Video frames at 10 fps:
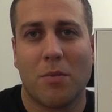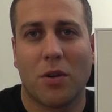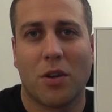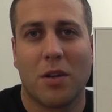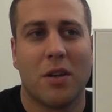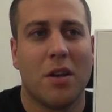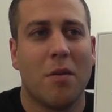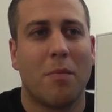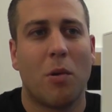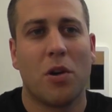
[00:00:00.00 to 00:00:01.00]
I'm not gonna
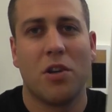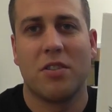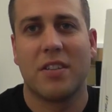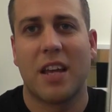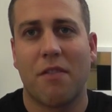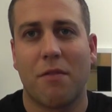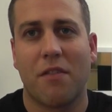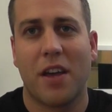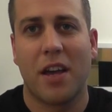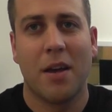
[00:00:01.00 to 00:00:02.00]
bore you to death
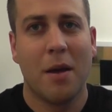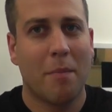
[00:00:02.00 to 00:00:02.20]
with it,